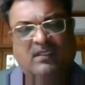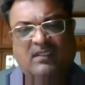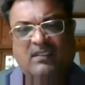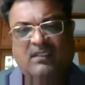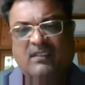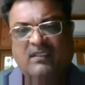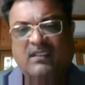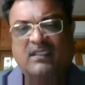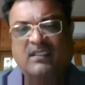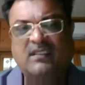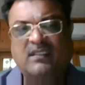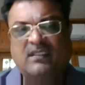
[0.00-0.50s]

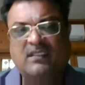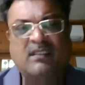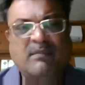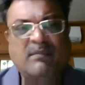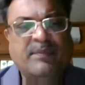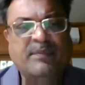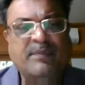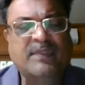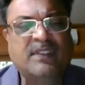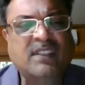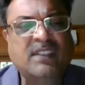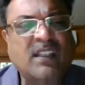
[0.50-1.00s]
the
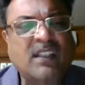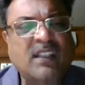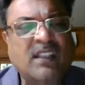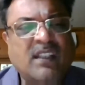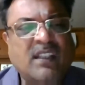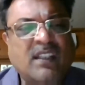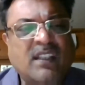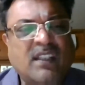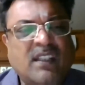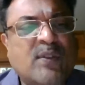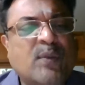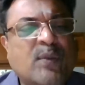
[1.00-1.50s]
term the
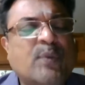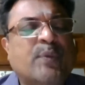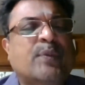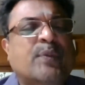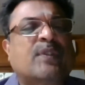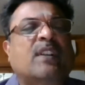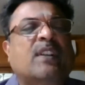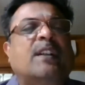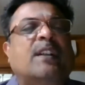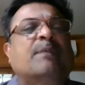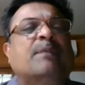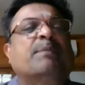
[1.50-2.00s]
is
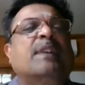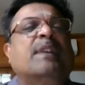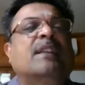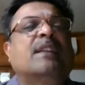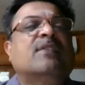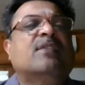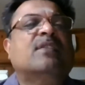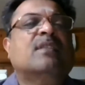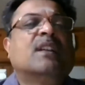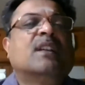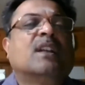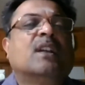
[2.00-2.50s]
used, it
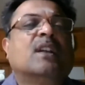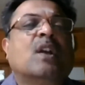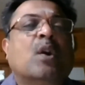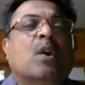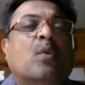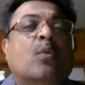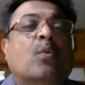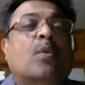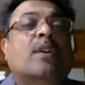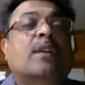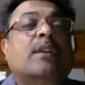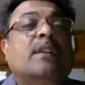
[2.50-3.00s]
means
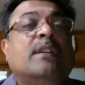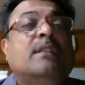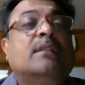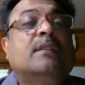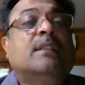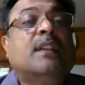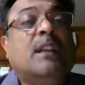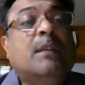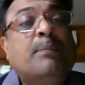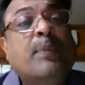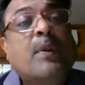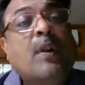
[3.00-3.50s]
only
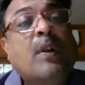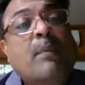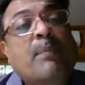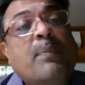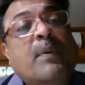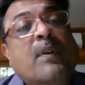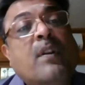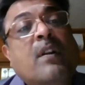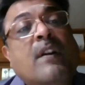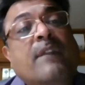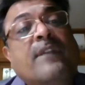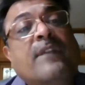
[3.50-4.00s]
that
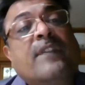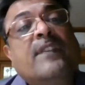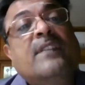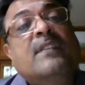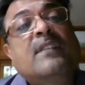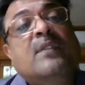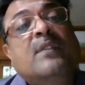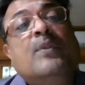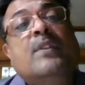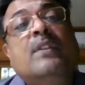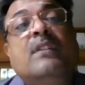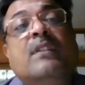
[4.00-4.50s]
proper officer
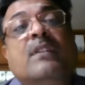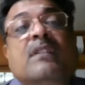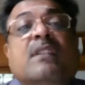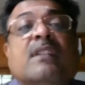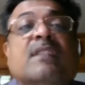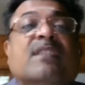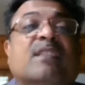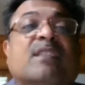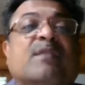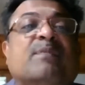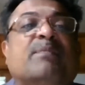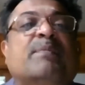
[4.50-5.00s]
who did the
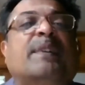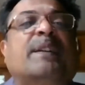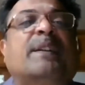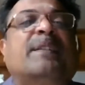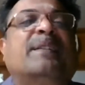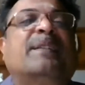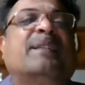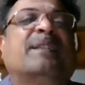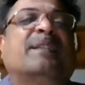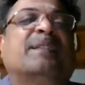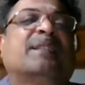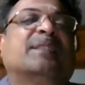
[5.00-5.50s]

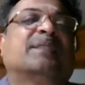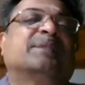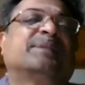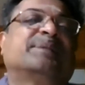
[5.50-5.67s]
assessment.